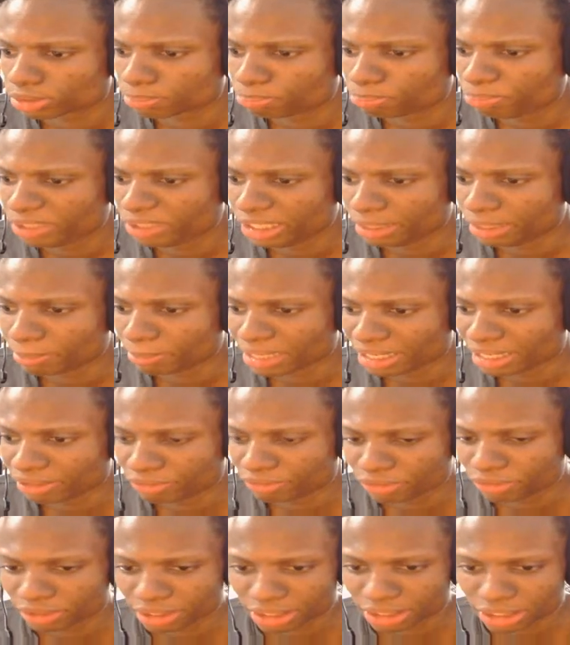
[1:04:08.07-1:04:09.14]
Peak Mind
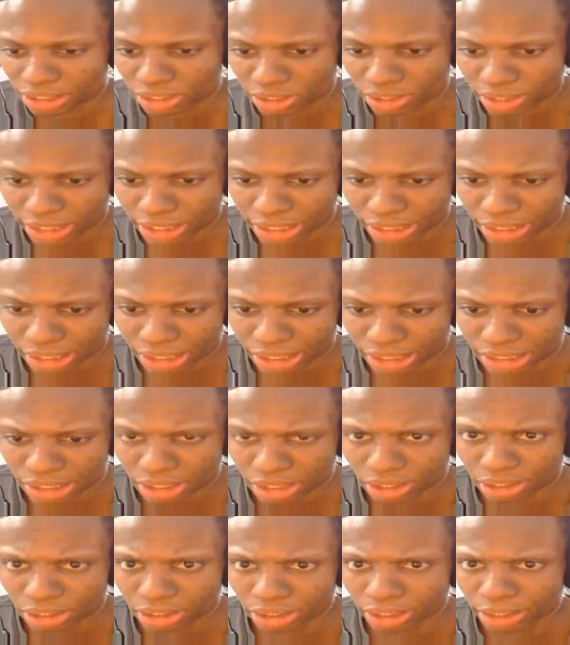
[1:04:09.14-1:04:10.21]
Fitness. All right, that's a
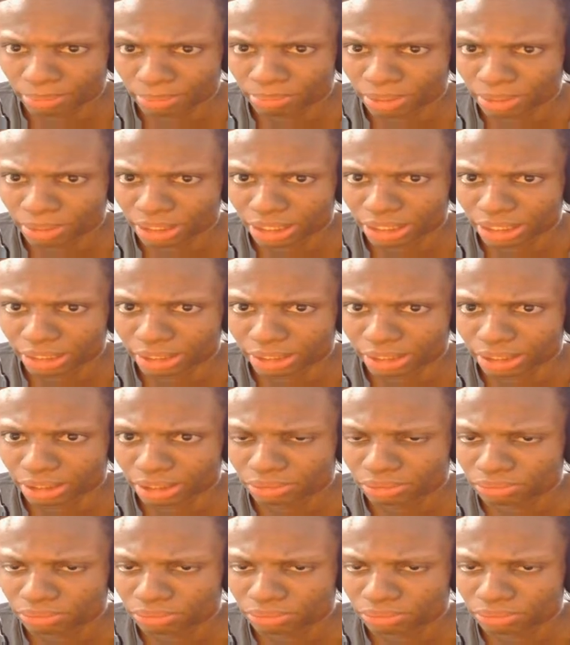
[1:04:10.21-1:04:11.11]
good name. I like that.